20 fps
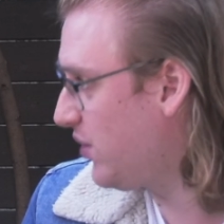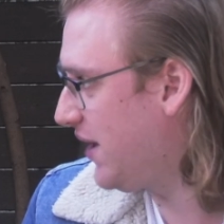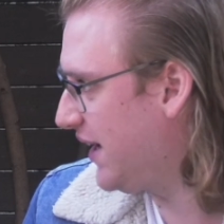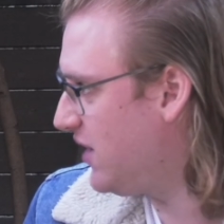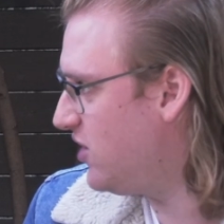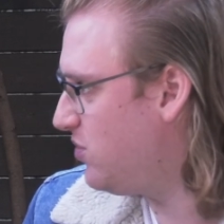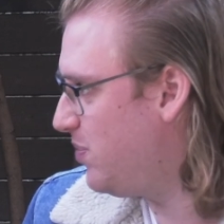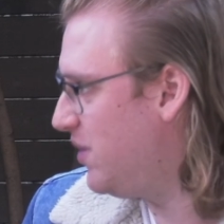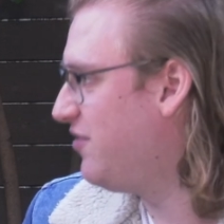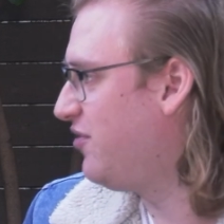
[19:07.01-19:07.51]
like
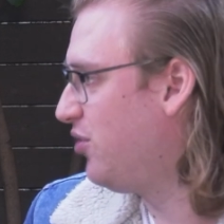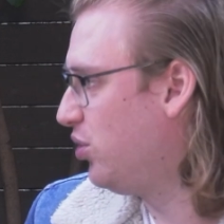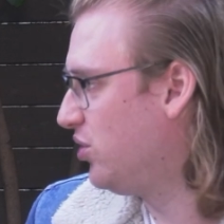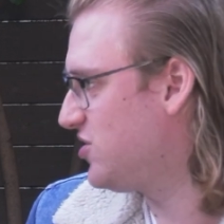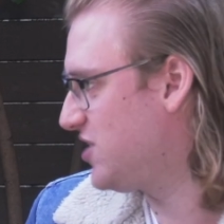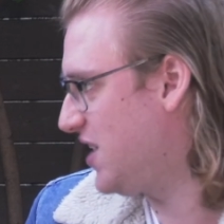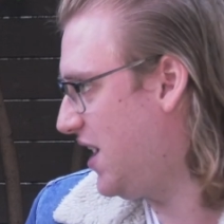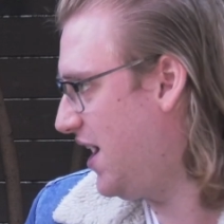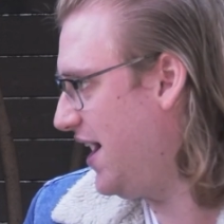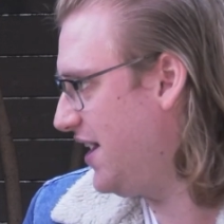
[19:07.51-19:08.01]
he's been forced
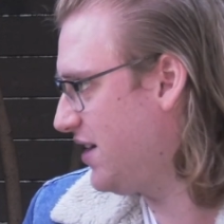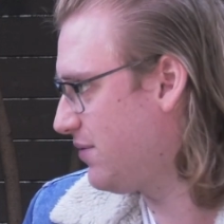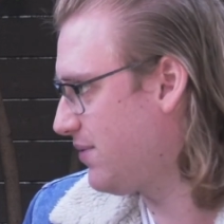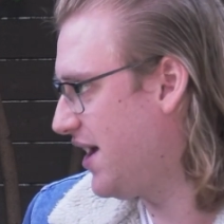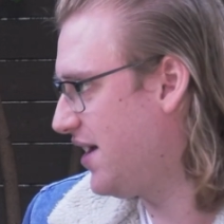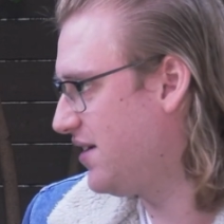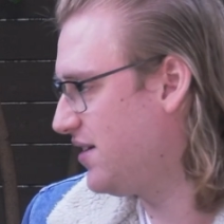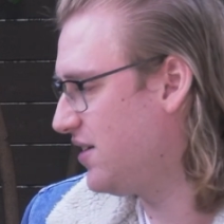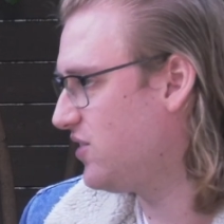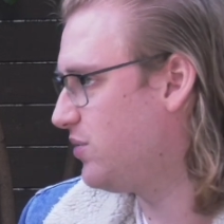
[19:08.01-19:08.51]
to hide
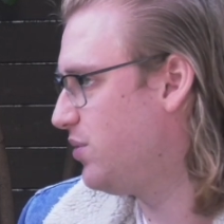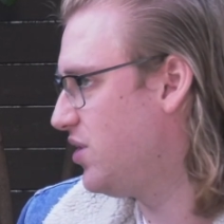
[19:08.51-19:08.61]
around us,